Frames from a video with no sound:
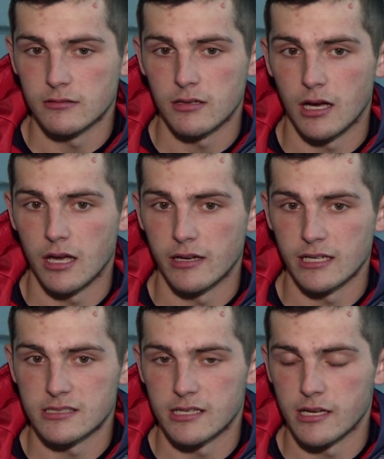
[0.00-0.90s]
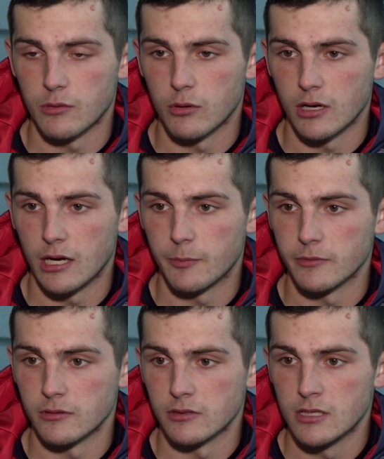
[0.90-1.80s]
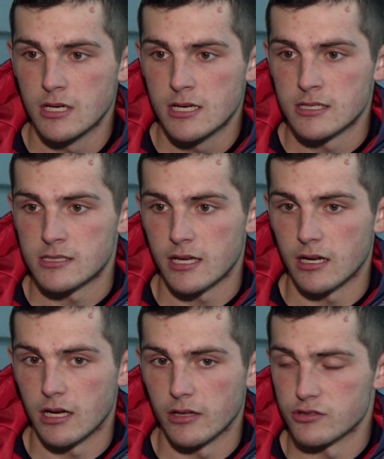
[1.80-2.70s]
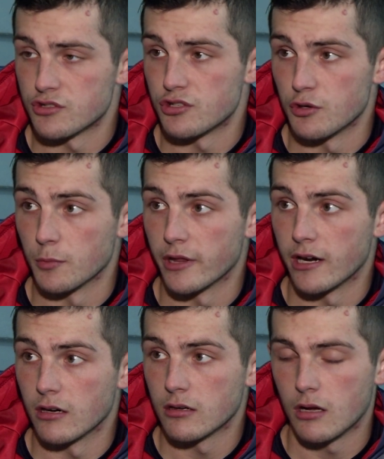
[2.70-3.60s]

Uh, next day, I woke up and said uh, there's a tumor there,